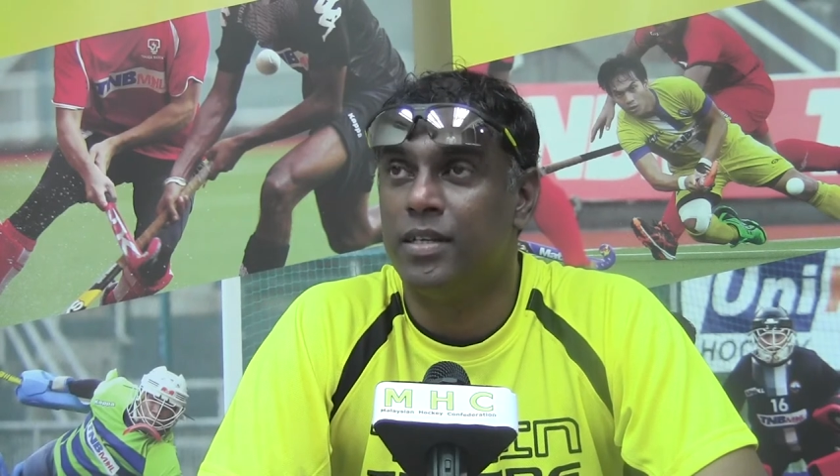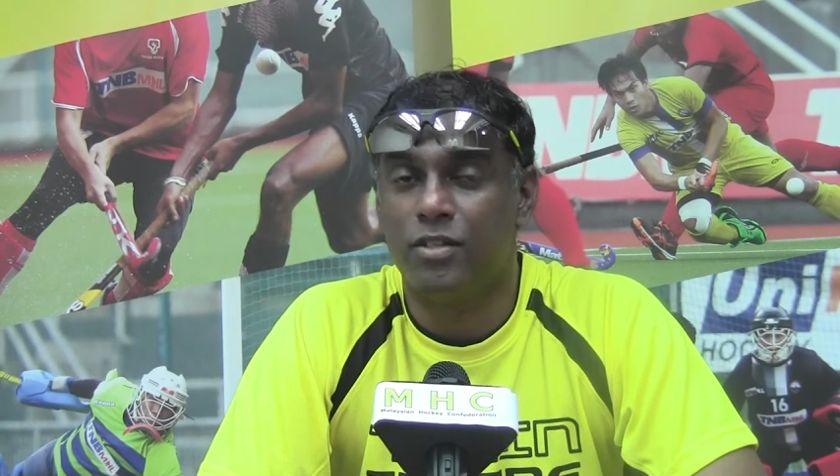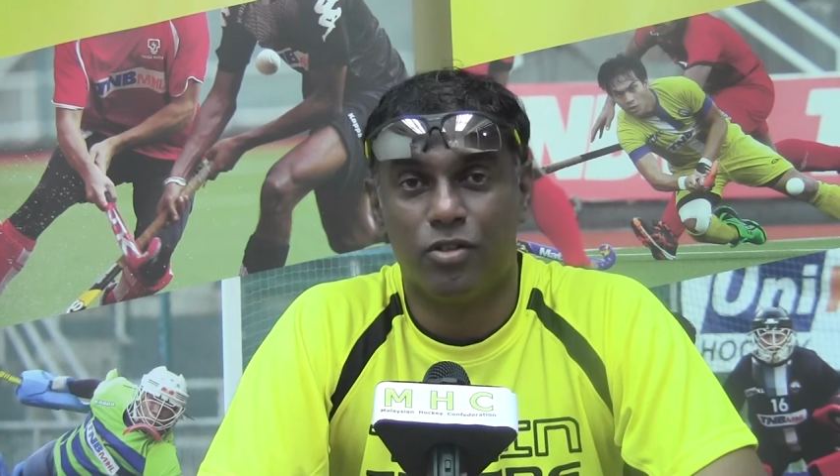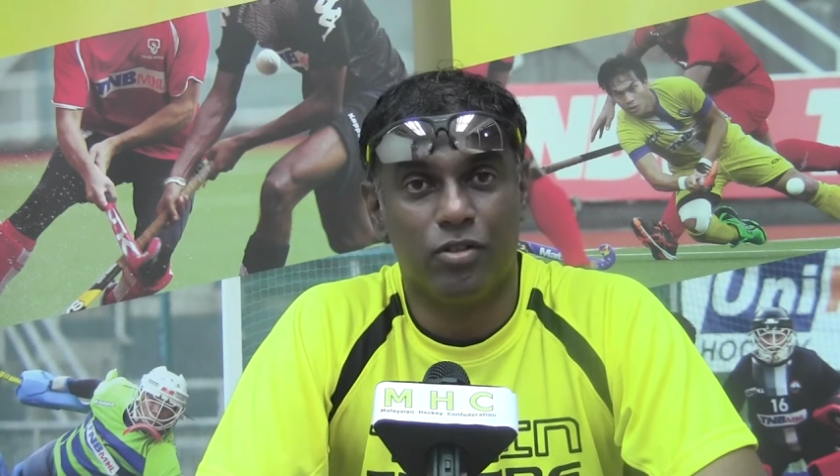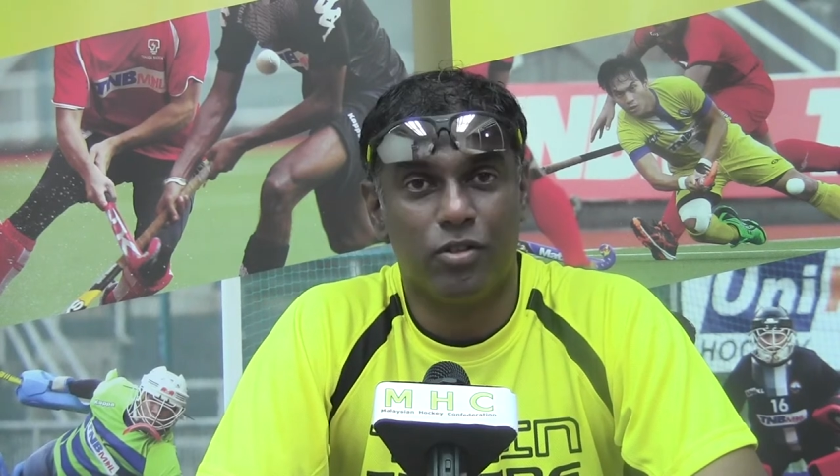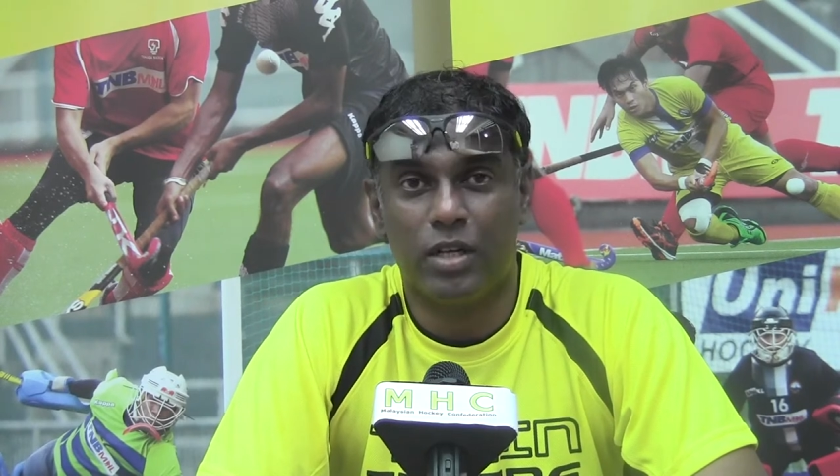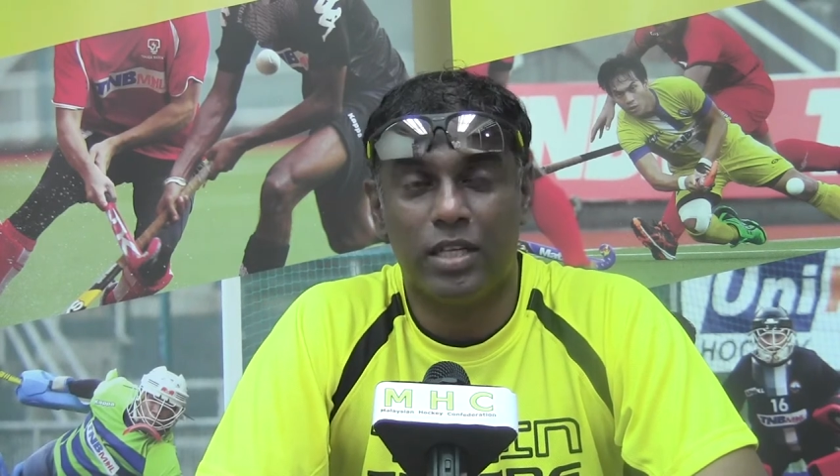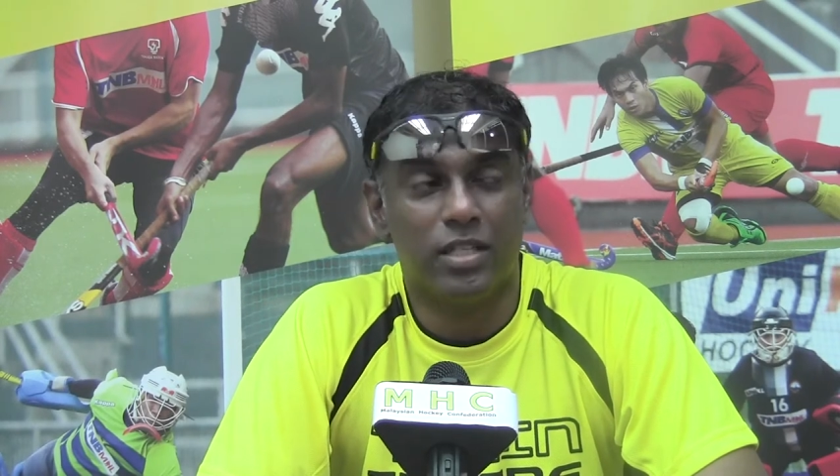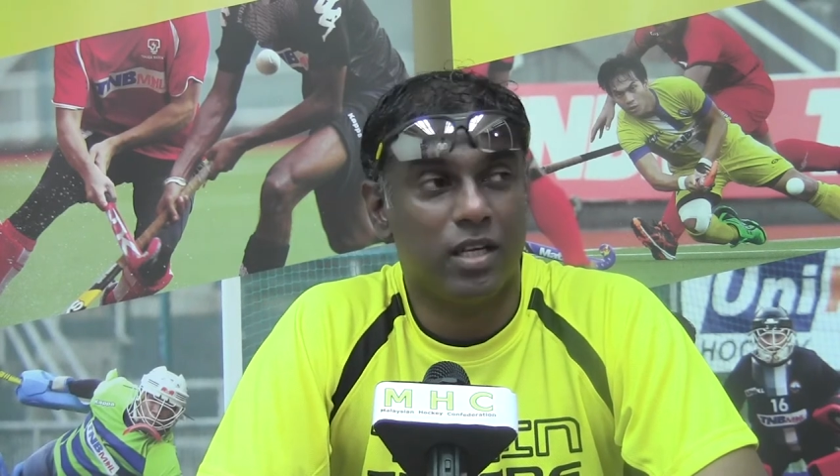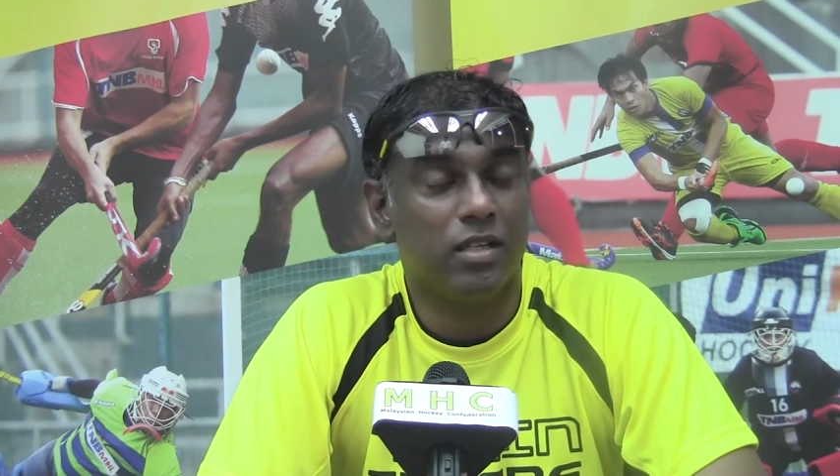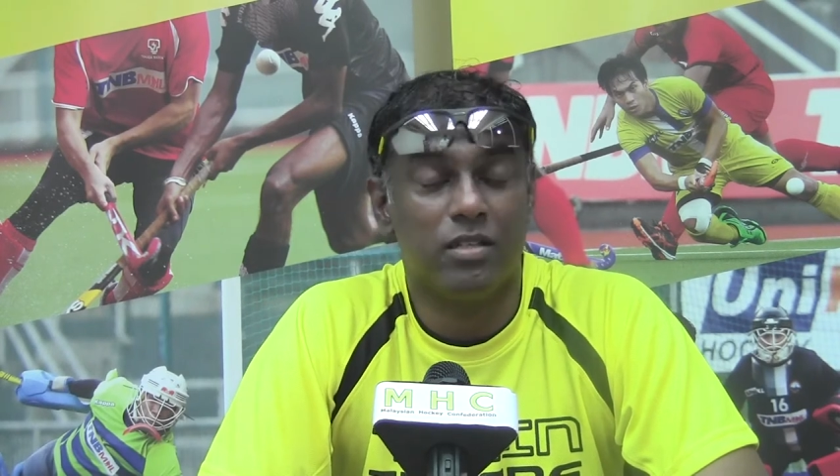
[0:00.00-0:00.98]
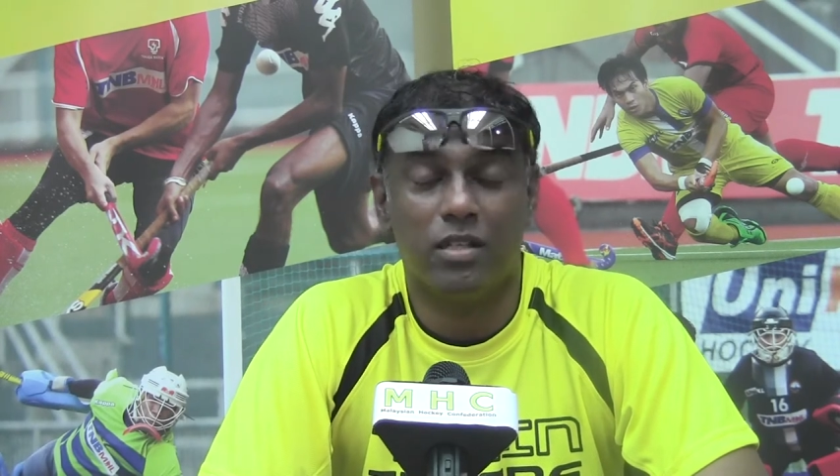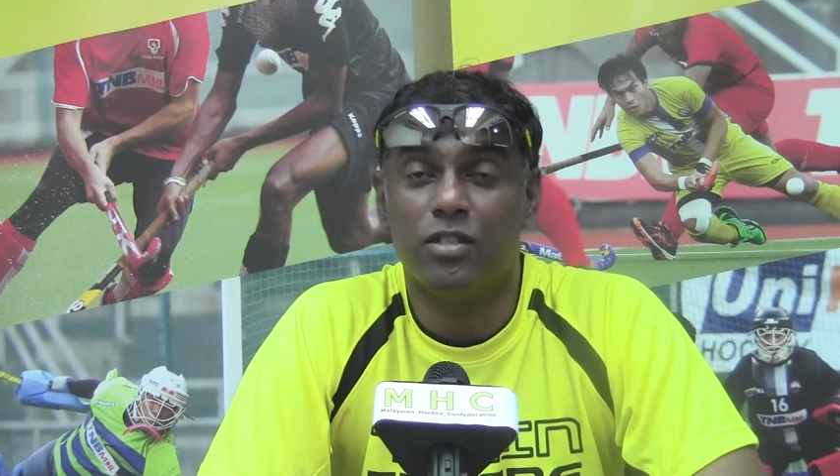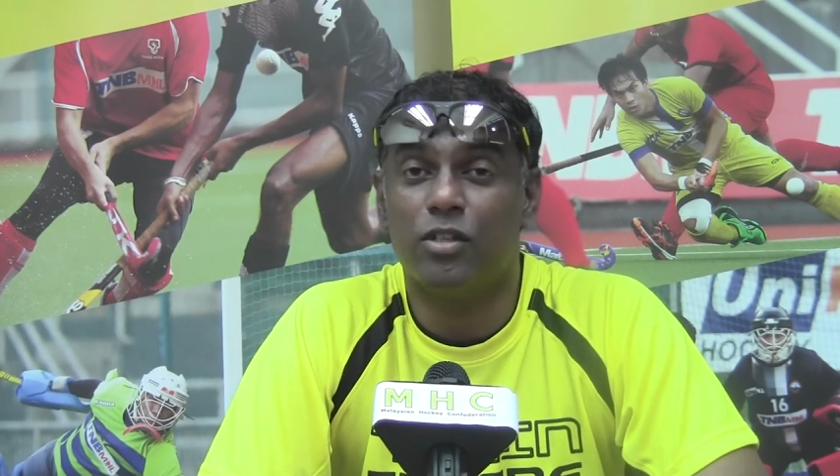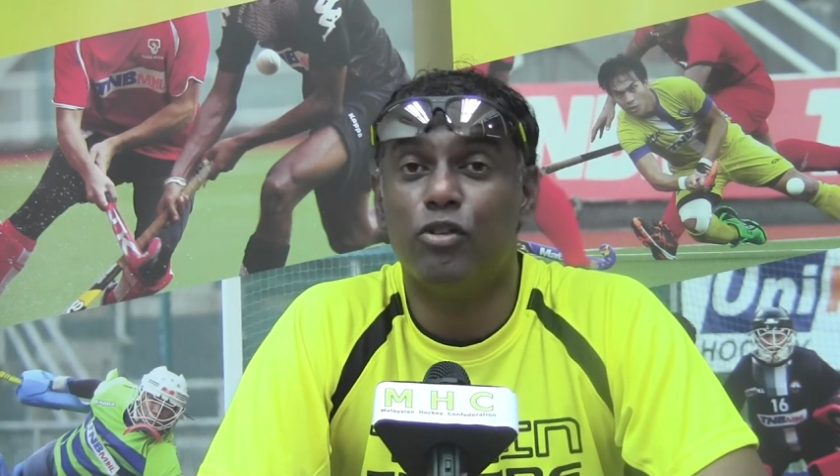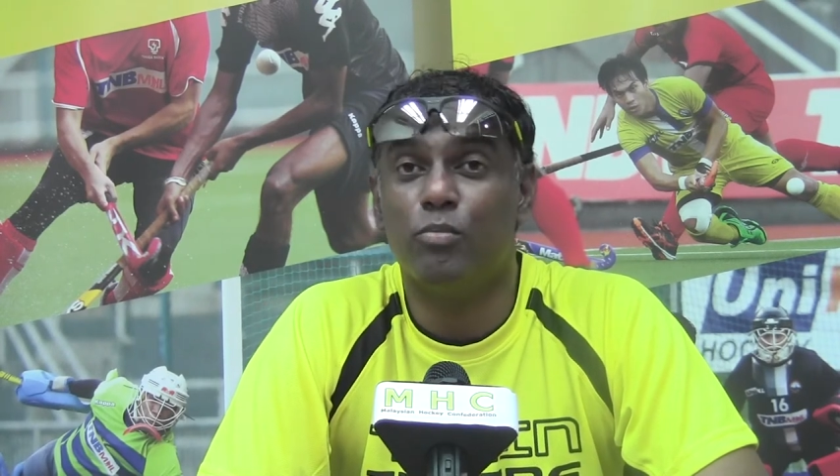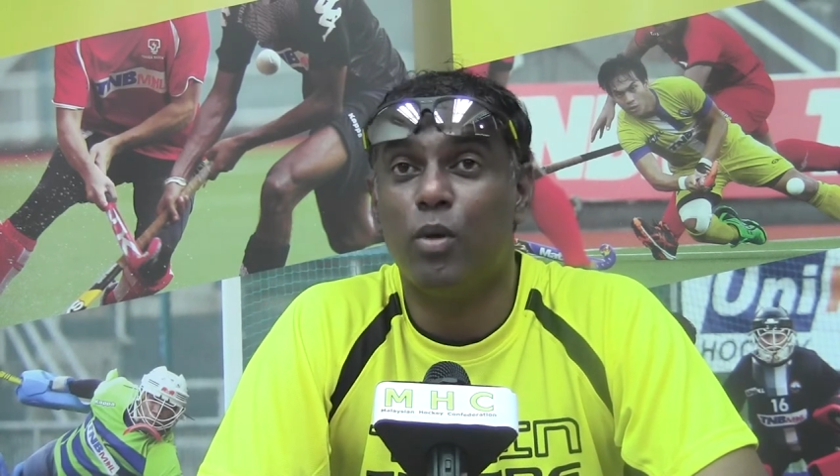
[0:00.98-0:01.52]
So I think it's a good